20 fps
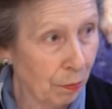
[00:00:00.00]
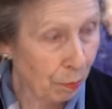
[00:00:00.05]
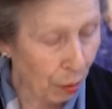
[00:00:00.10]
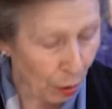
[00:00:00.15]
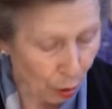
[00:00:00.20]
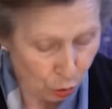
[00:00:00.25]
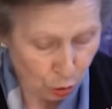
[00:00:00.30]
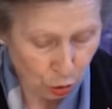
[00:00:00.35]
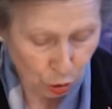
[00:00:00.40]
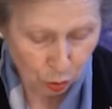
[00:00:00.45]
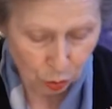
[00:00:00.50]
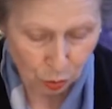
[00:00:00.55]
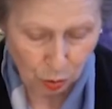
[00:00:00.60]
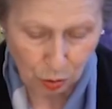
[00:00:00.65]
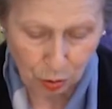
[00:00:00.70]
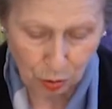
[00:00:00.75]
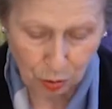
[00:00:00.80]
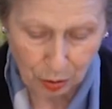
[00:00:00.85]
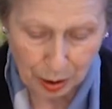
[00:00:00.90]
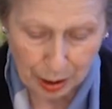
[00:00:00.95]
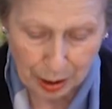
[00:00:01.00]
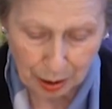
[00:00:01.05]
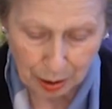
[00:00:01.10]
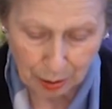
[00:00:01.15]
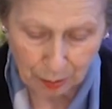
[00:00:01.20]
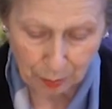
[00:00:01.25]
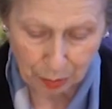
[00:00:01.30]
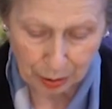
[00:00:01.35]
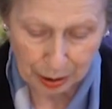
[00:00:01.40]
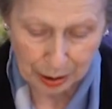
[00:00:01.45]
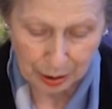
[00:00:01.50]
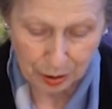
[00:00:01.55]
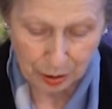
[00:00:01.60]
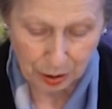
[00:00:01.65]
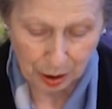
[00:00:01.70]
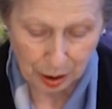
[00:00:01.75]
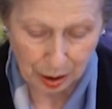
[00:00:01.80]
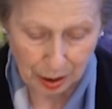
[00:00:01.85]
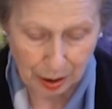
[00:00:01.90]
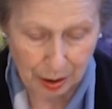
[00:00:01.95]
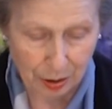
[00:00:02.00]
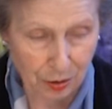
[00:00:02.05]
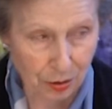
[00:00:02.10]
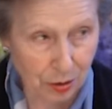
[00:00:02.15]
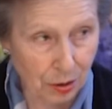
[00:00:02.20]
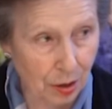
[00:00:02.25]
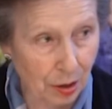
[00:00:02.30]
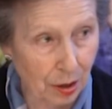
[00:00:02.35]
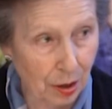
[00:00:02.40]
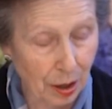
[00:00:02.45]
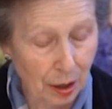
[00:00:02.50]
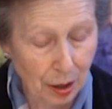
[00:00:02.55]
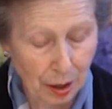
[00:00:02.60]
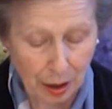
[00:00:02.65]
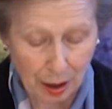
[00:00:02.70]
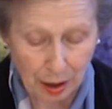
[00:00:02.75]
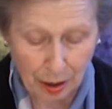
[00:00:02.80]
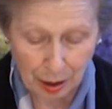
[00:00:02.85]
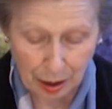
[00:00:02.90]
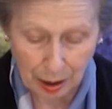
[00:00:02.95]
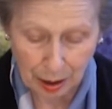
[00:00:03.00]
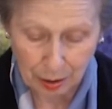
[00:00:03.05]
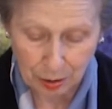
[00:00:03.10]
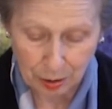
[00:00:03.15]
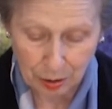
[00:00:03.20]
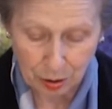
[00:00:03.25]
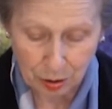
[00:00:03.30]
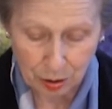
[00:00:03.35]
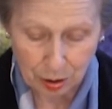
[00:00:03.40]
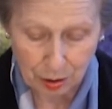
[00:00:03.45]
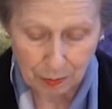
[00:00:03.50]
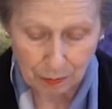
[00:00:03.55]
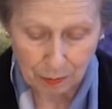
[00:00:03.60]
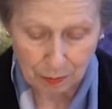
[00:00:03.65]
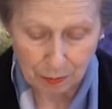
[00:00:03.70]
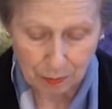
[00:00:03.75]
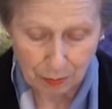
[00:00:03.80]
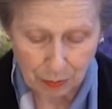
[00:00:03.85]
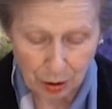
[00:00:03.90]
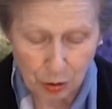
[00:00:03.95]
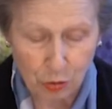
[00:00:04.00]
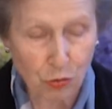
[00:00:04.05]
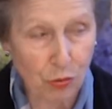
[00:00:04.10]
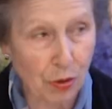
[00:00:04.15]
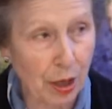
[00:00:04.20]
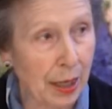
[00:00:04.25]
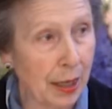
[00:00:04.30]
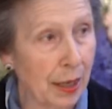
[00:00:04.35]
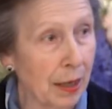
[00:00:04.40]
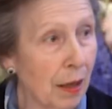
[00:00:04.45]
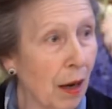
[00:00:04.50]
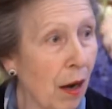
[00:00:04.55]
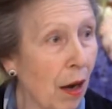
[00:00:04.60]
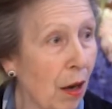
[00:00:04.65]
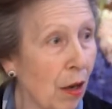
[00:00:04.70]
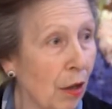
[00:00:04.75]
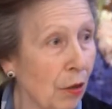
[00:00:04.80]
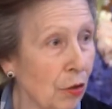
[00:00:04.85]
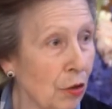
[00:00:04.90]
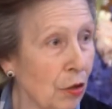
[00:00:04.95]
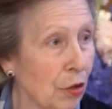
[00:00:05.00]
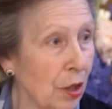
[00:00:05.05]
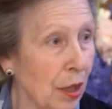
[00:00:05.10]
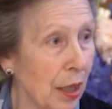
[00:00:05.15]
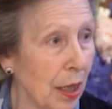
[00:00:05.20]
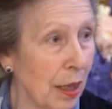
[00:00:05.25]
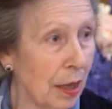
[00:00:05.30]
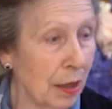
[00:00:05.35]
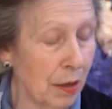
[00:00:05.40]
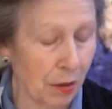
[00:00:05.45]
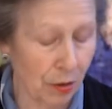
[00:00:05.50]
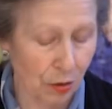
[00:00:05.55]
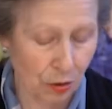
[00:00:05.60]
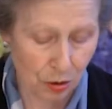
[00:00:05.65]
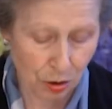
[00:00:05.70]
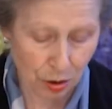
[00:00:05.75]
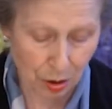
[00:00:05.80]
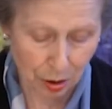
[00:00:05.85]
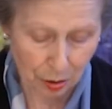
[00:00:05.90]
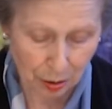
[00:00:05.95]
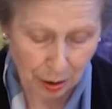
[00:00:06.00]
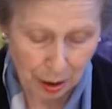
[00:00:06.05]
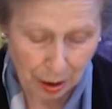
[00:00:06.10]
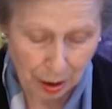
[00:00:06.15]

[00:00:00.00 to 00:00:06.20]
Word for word: post-war incomplete designs uh, and has really enhanced the inn's